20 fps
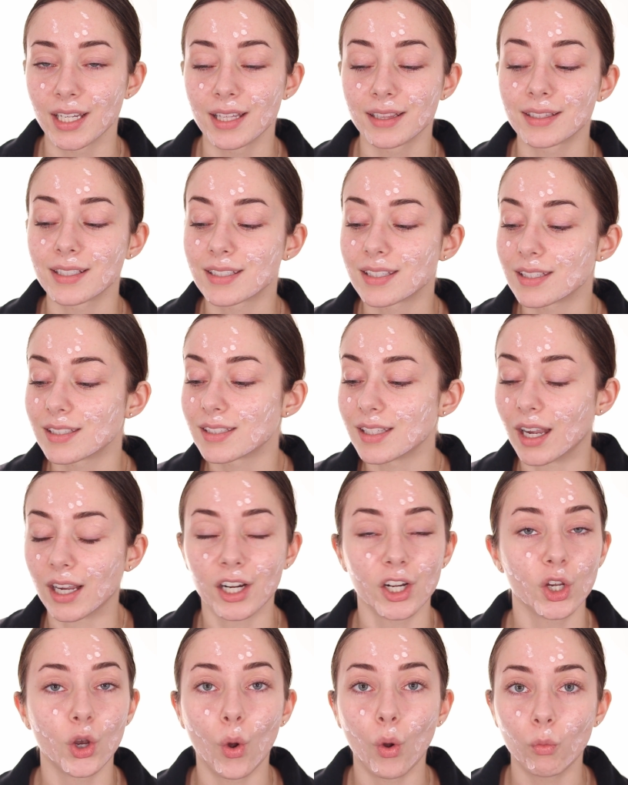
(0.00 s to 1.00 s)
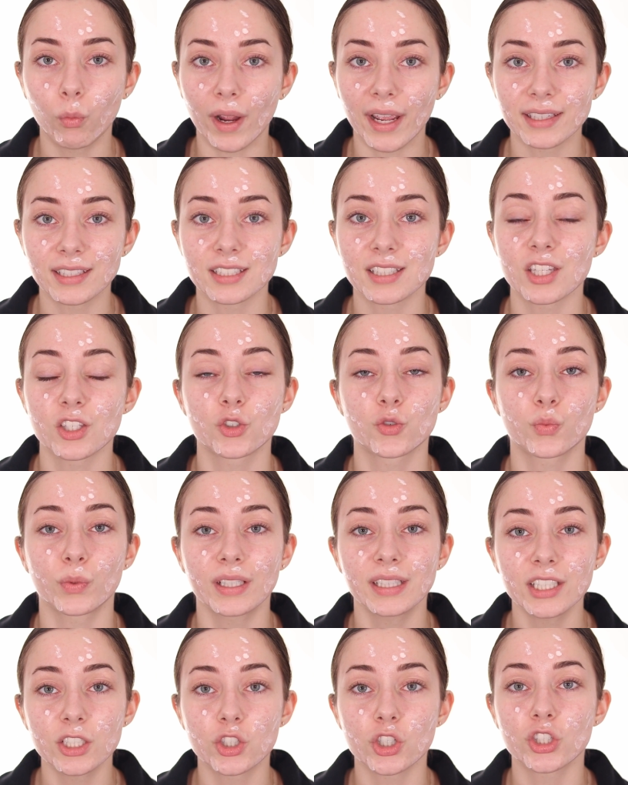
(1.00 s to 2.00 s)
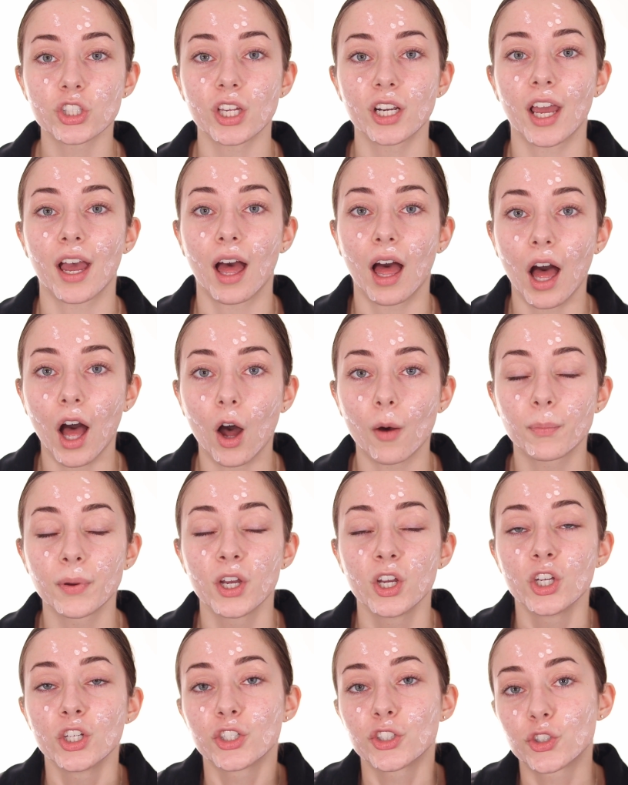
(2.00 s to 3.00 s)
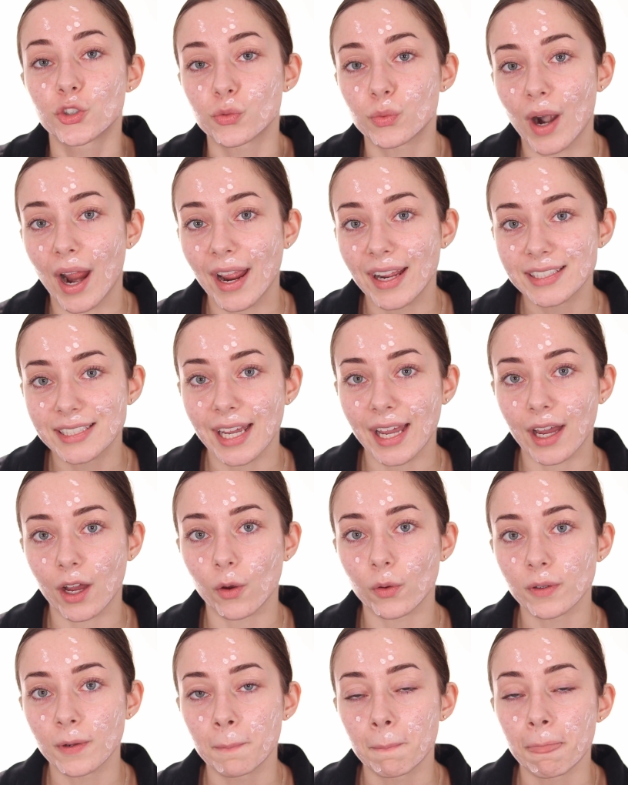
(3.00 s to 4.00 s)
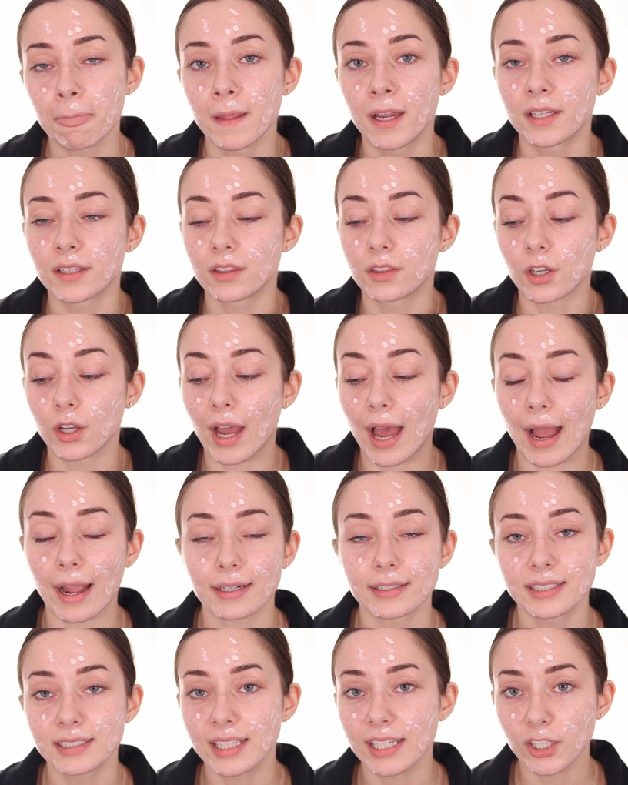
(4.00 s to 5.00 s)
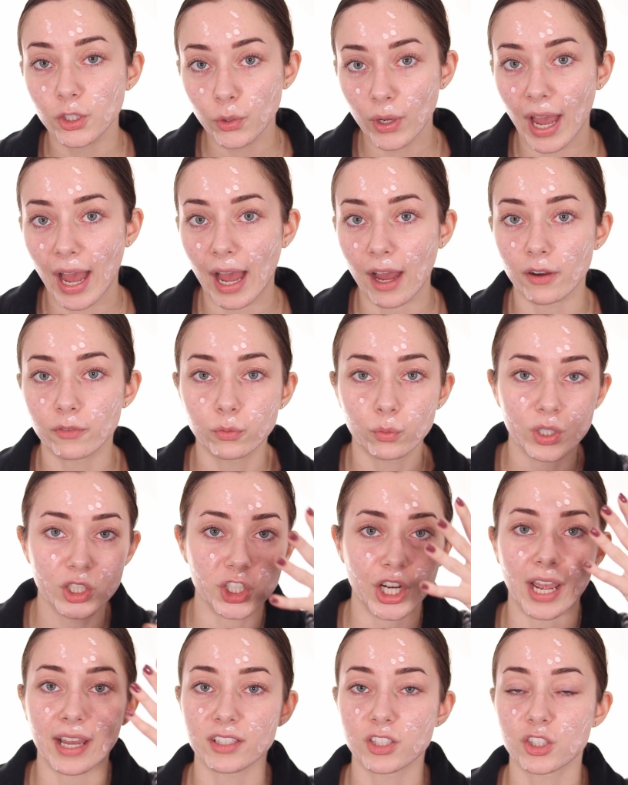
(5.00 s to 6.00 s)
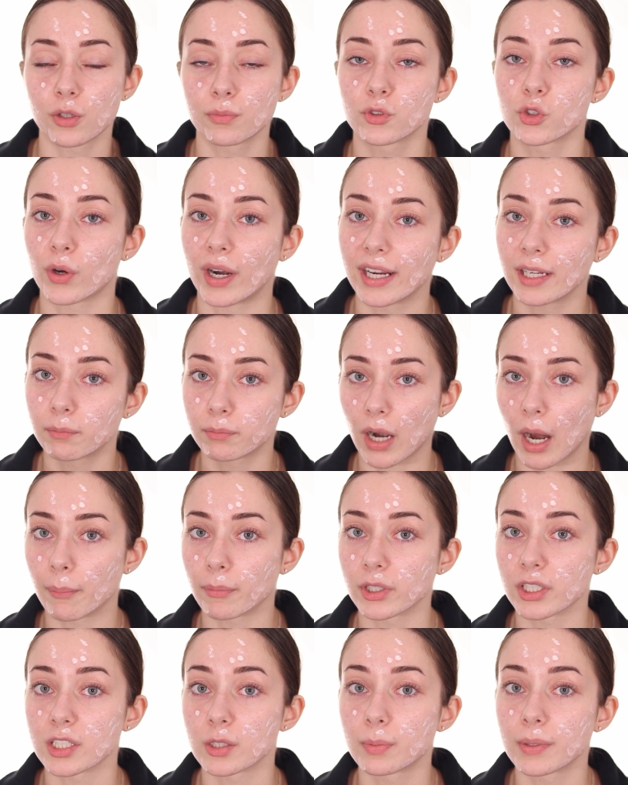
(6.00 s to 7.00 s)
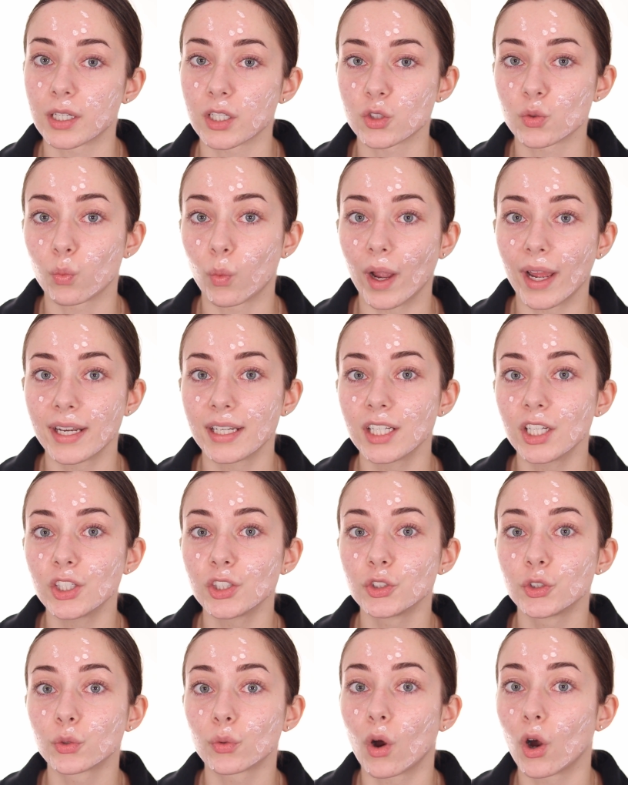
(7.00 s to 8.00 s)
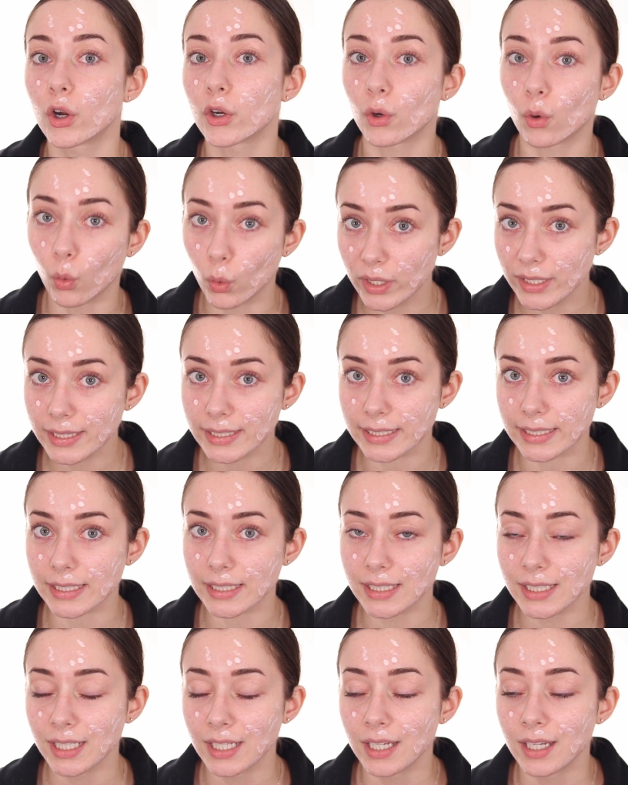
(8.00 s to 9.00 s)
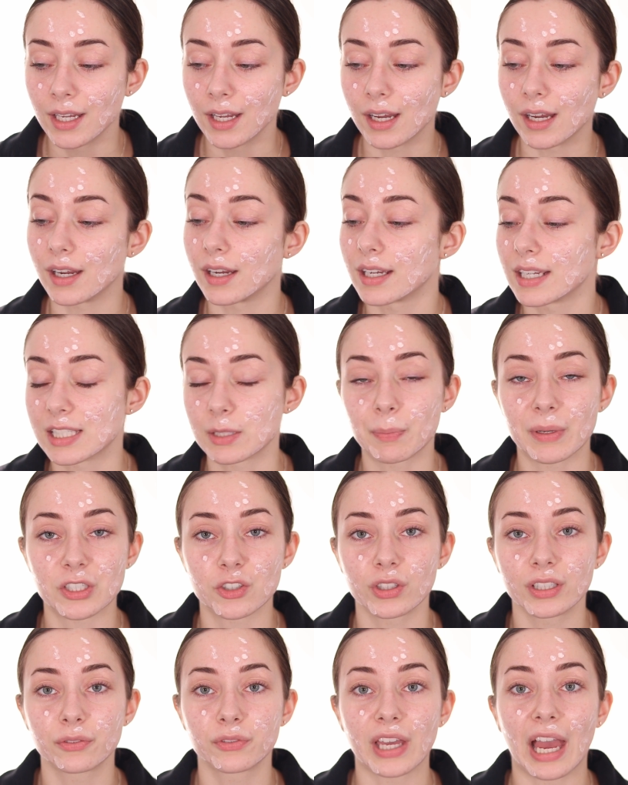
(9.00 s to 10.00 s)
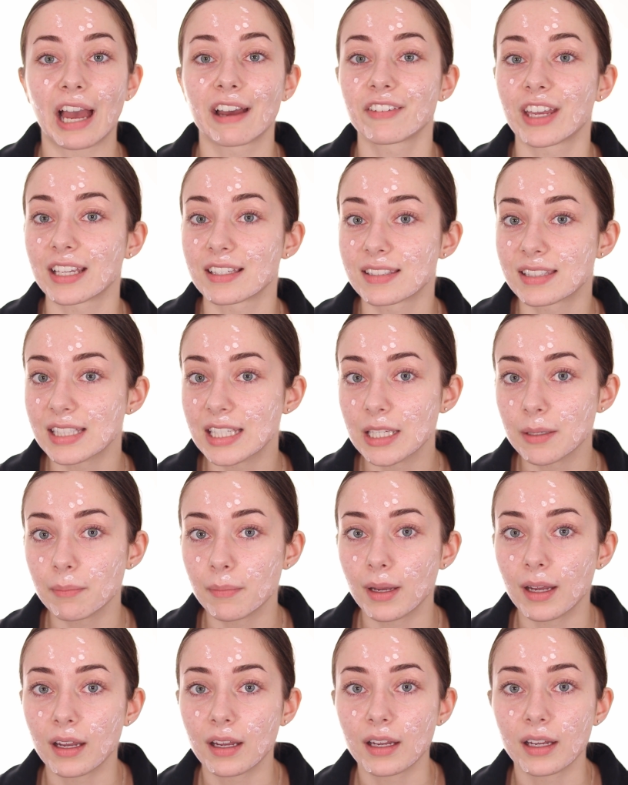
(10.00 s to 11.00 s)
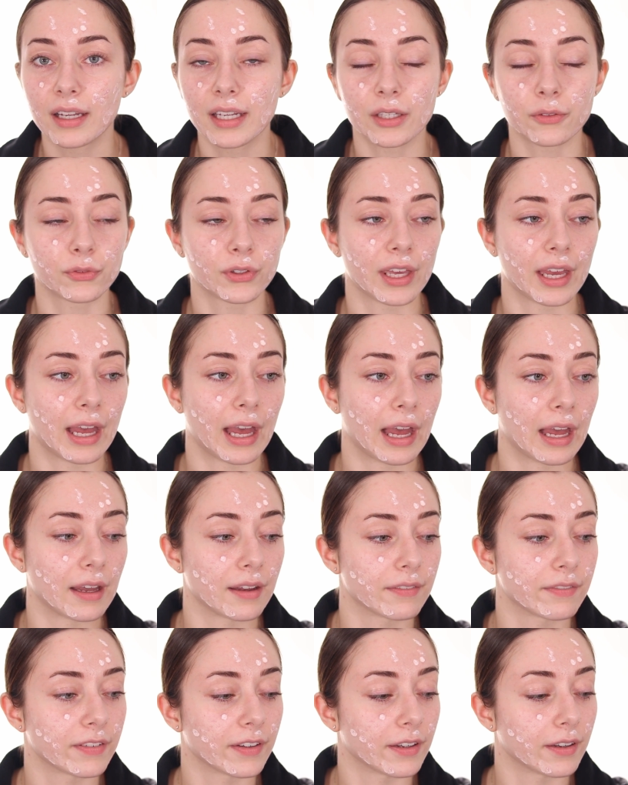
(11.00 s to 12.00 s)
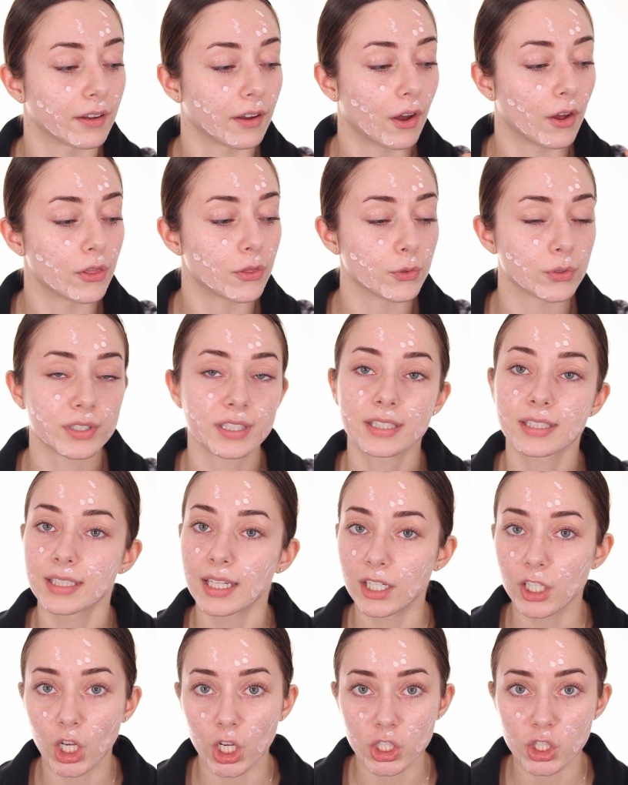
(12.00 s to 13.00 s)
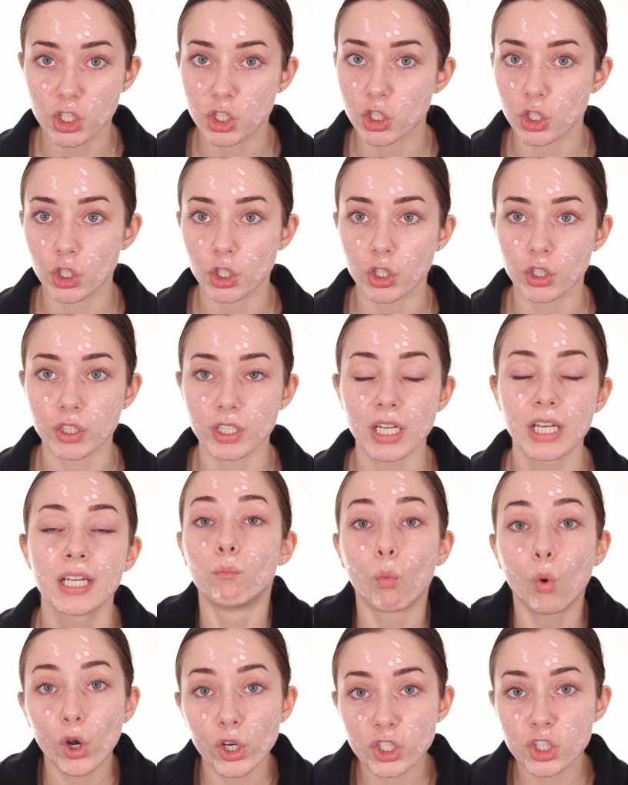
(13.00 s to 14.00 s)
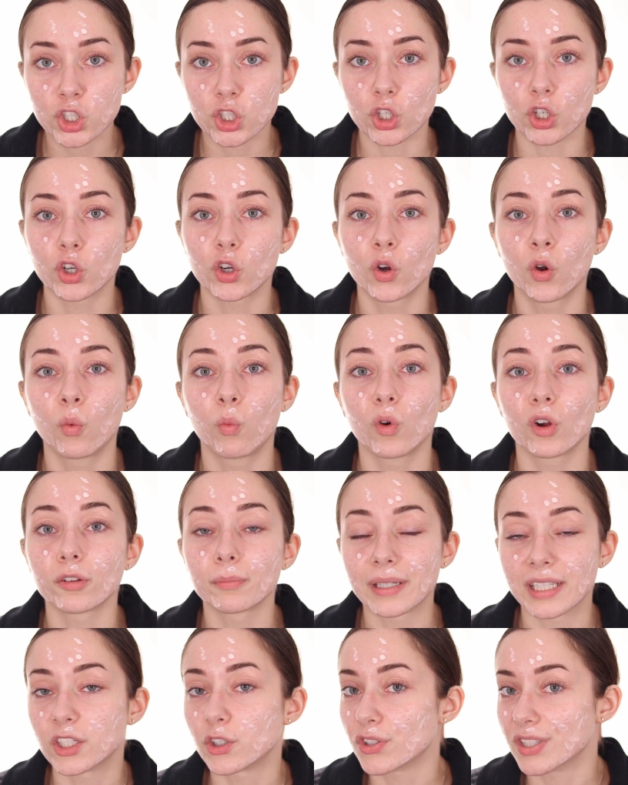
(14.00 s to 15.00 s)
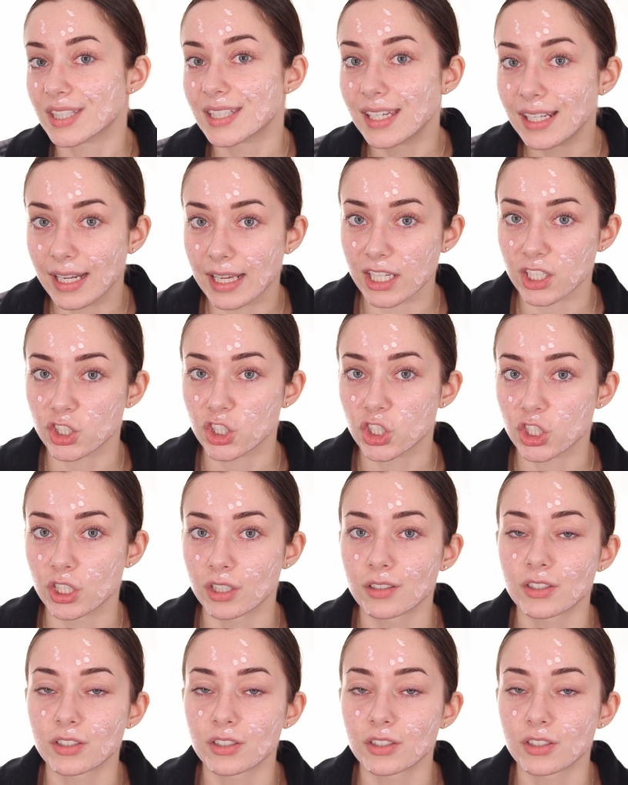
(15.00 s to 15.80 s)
This is not going to go away. This is really just going to help dry down the acne that you have, which has some drying properties, because when you are oily, especially if you have eczema, if you have other skin concern, moisture will make your skin itch.